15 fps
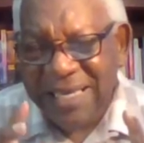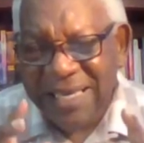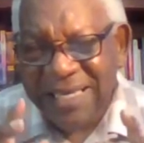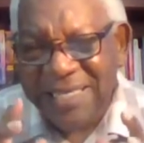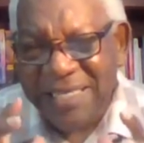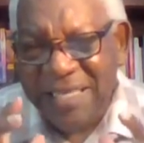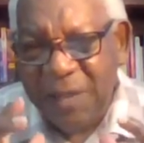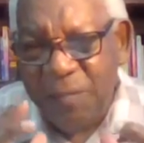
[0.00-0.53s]

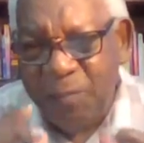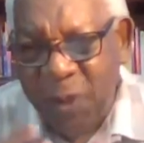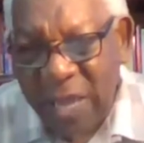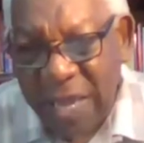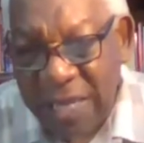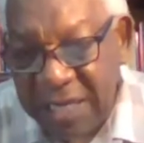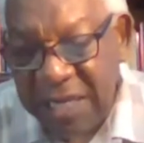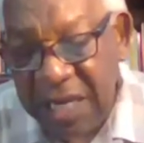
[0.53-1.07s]
is
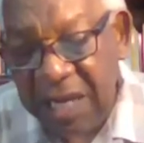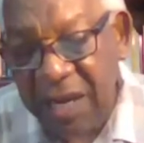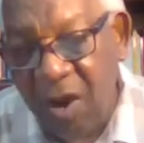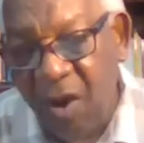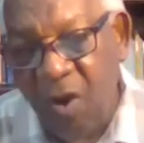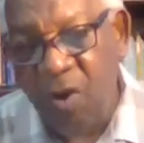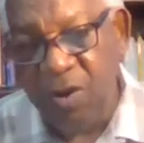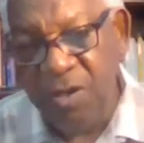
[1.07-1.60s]
depending
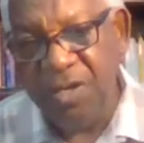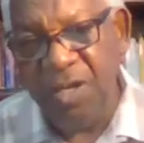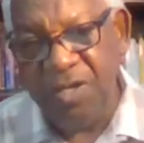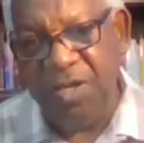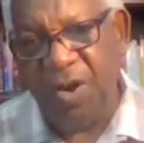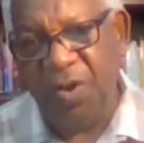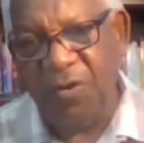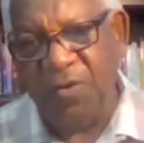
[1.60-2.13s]
on the
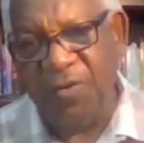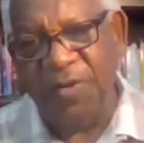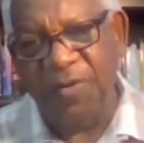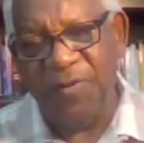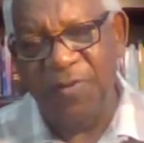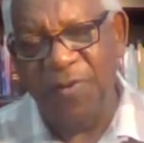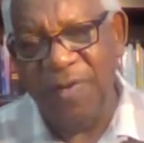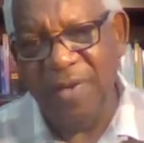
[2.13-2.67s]

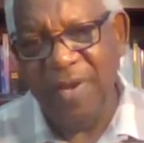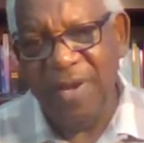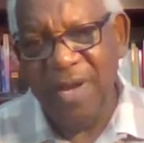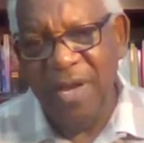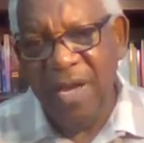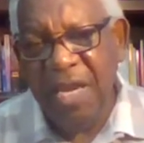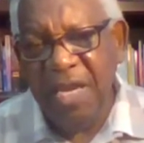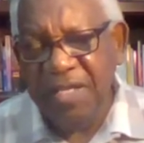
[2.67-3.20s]
church.
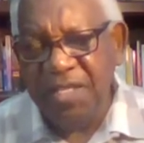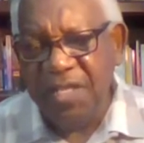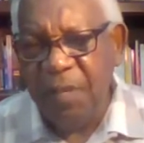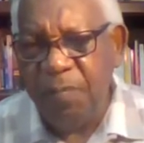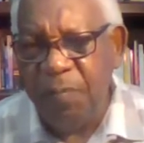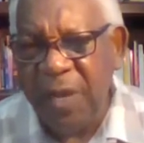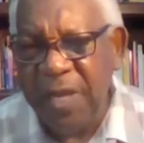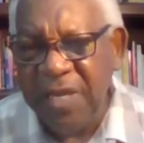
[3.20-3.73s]
He's
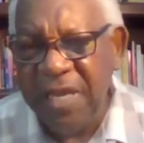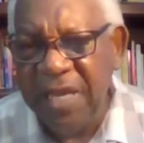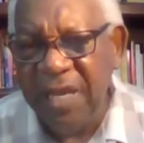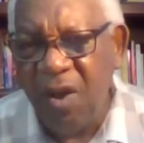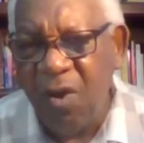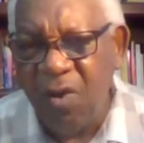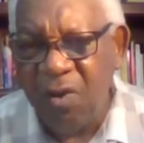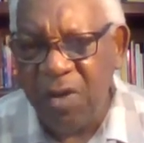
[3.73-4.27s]

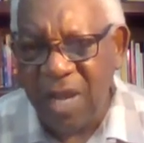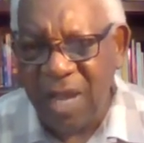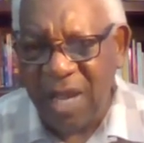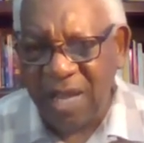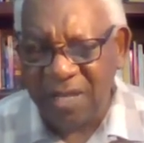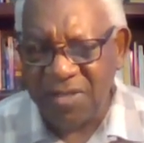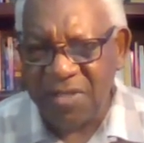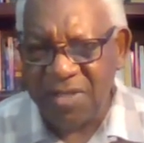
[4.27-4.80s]
depending on
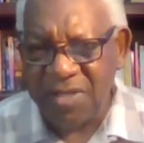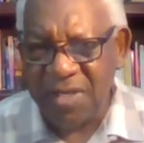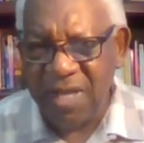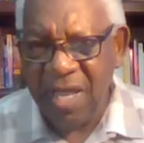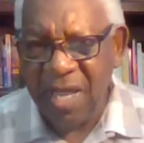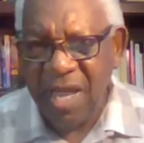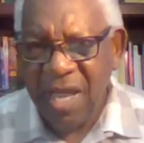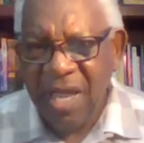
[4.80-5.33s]
us
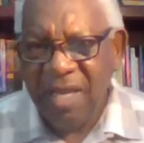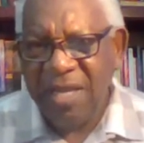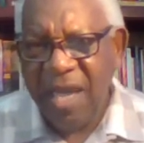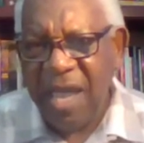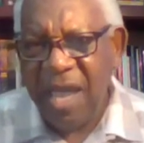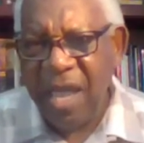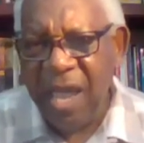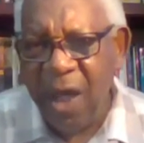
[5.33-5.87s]

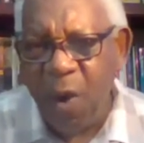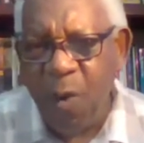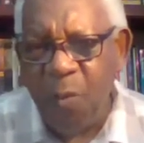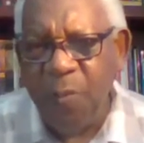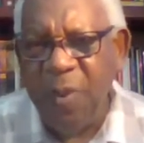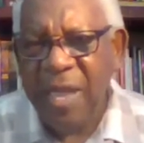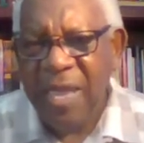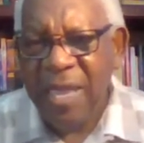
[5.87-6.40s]
to
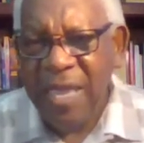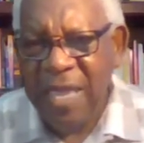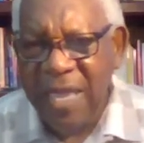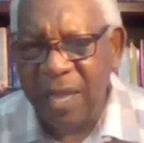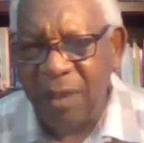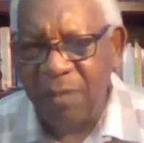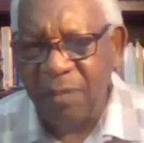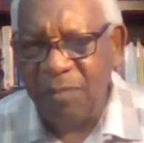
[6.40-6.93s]
help
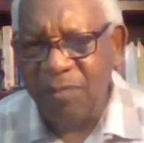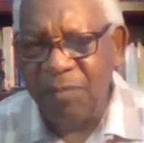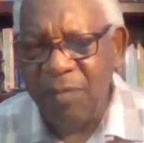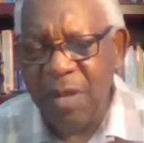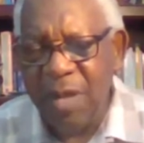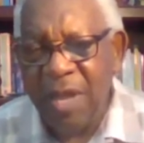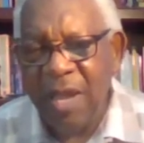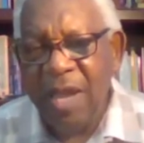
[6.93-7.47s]
him
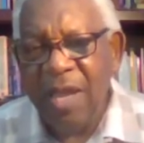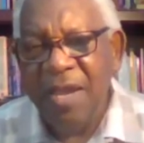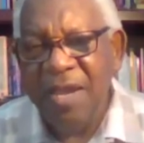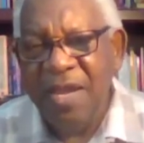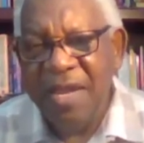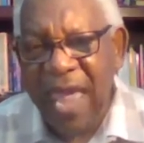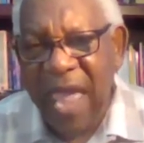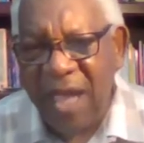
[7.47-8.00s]

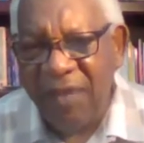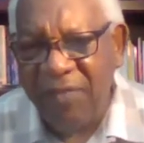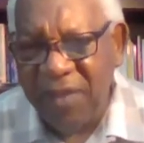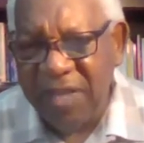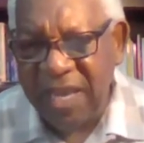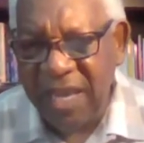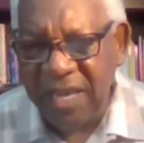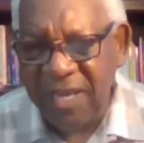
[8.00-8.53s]

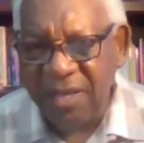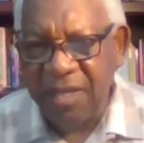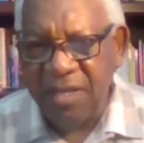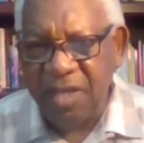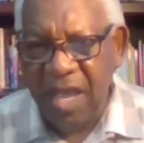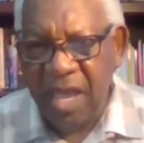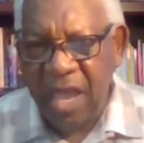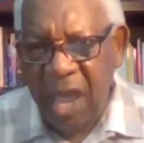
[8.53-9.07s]

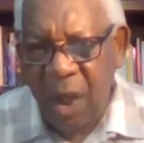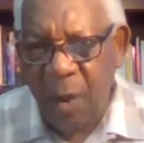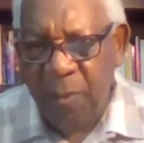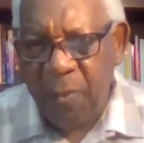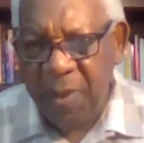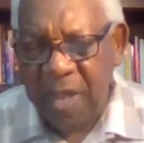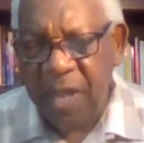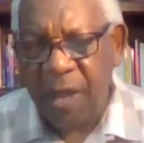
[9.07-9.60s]
navigate, to
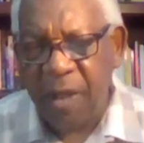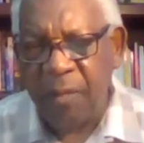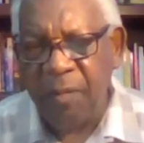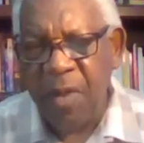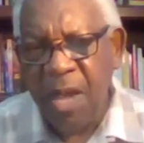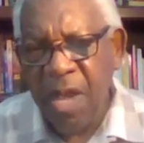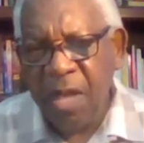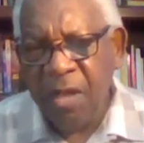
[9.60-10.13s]
help him
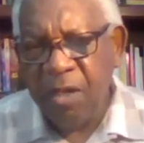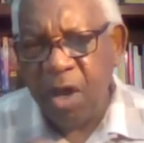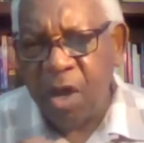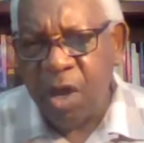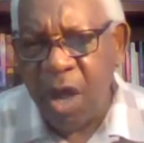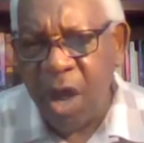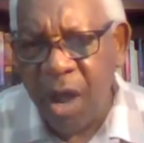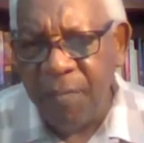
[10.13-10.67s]
to
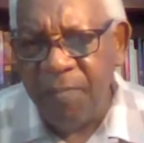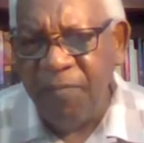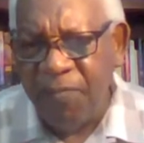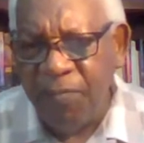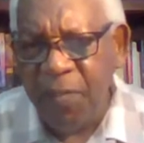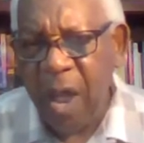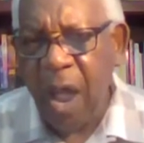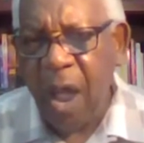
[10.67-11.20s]
come
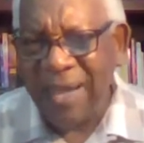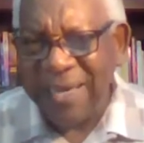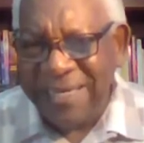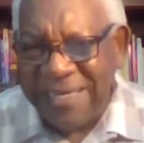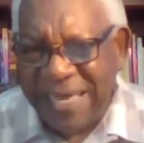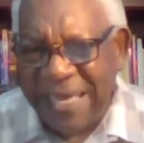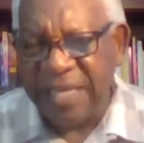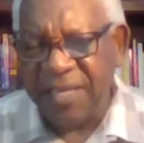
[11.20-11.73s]

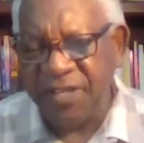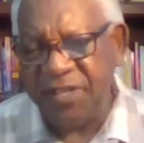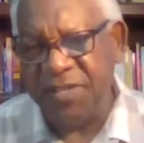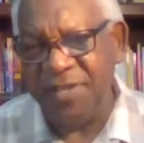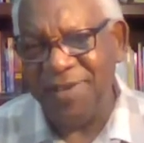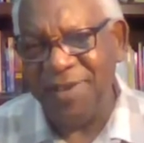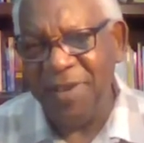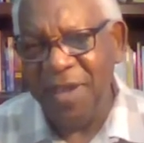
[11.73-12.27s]

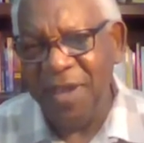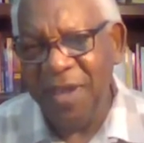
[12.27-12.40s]
against